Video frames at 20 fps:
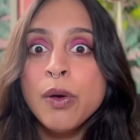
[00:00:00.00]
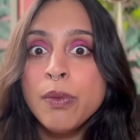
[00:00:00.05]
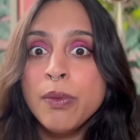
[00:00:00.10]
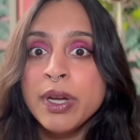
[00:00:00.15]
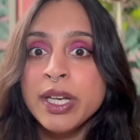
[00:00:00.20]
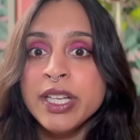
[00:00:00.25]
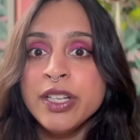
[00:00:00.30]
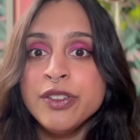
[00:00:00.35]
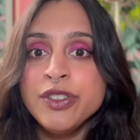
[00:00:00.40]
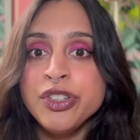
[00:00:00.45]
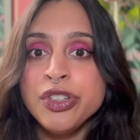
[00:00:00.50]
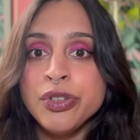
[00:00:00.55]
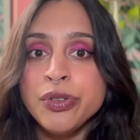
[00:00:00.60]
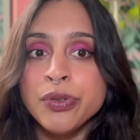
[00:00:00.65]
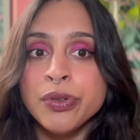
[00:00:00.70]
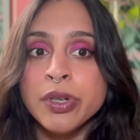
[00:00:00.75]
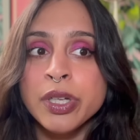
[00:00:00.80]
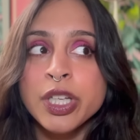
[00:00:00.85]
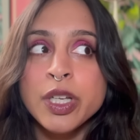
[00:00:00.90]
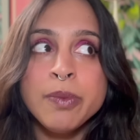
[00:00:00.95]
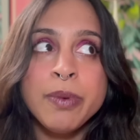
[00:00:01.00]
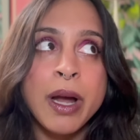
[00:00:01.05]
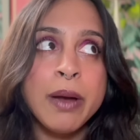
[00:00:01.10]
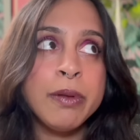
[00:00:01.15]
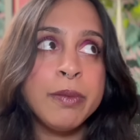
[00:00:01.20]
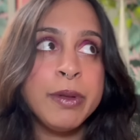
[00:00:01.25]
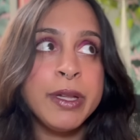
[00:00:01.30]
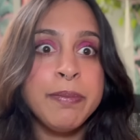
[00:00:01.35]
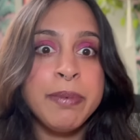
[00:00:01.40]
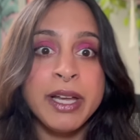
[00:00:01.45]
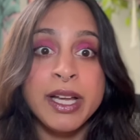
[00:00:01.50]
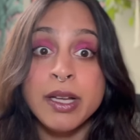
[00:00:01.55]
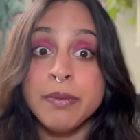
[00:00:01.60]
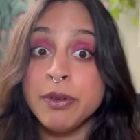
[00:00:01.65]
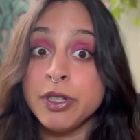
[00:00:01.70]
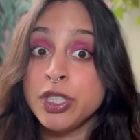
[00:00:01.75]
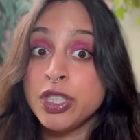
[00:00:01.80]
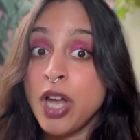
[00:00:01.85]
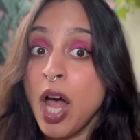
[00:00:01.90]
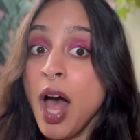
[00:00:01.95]
What do? You probably pick up
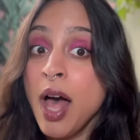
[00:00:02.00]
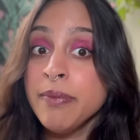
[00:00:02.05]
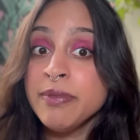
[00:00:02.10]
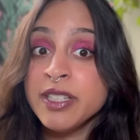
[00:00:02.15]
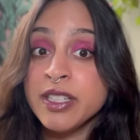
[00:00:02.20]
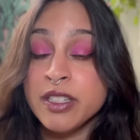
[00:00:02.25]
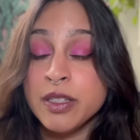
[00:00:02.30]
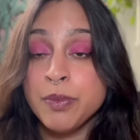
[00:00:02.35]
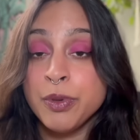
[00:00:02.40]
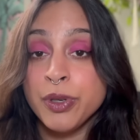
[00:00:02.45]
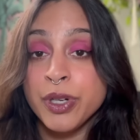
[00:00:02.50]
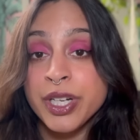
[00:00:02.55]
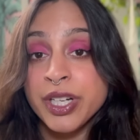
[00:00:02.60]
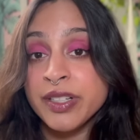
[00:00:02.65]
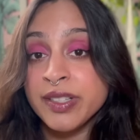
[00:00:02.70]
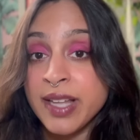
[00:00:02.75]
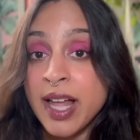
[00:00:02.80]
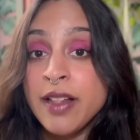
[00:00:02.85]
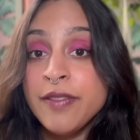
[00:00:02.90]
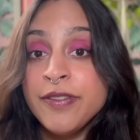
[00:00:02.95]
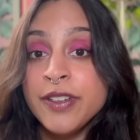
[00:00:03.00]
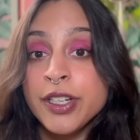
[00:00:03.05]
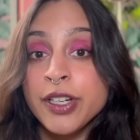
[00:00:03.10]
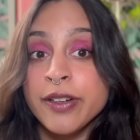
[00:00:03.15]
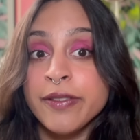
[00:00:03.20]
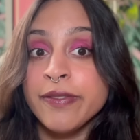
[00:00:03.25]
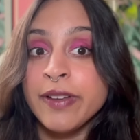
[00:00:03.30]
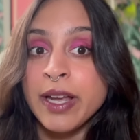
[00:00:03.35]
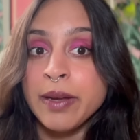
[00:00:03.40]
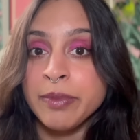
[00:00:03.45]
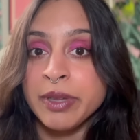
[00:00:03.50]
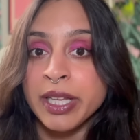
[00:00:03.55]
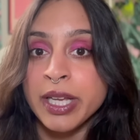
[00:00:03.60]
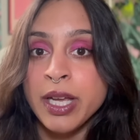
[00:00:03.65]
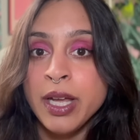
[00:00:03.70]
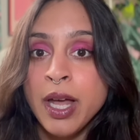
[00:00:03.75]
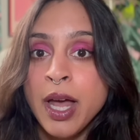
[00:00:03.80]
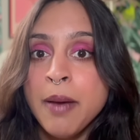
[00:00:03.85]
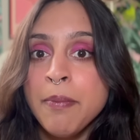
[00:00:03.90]
a job to support yourself and your family,